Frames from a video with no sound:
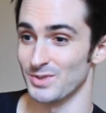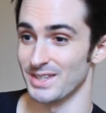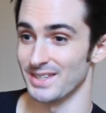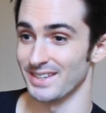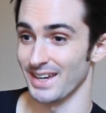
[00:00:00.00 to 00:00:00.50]
V
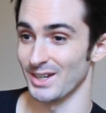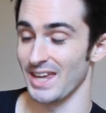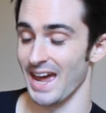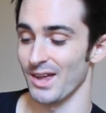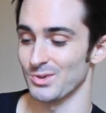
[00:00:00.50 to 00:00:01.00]
and
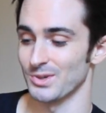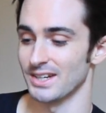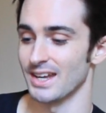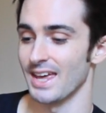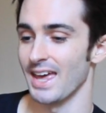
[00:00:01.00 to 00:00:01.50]
Catherine,
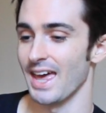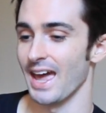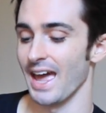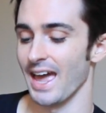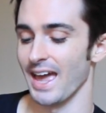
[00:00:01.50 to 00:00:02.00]

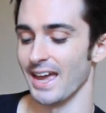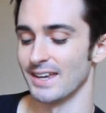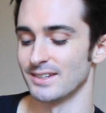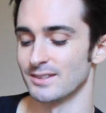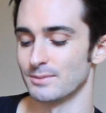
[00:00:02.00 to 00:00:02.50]

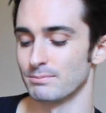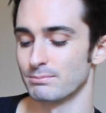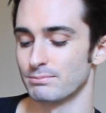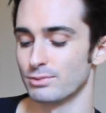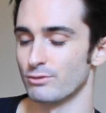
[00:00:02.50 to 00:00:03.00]
and
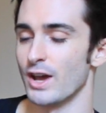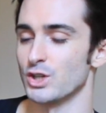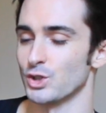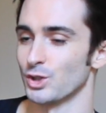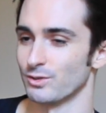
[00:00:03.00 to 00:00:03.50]

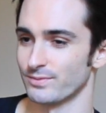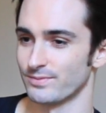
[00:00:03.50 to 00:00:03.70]
professional